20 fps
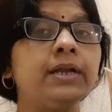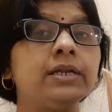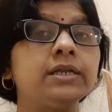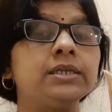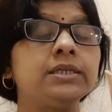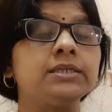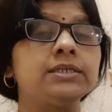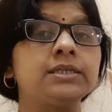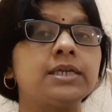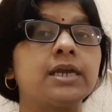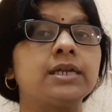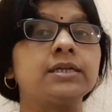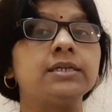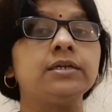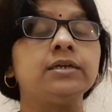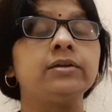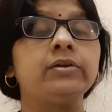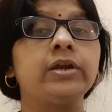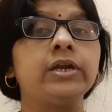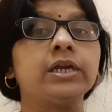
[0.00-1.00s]
and he
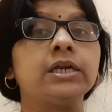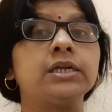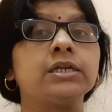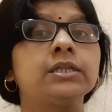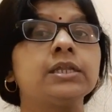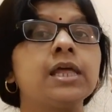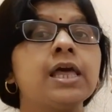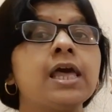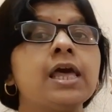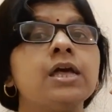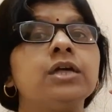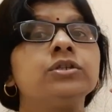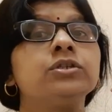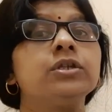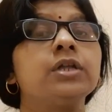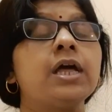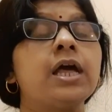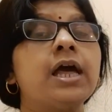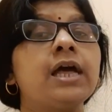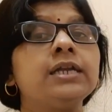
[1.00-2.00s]
sat right
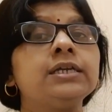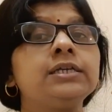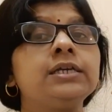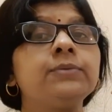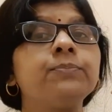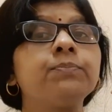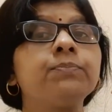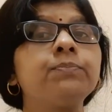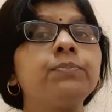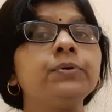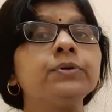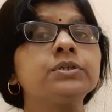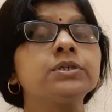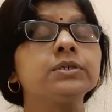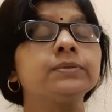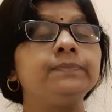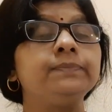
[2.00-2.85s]
and he put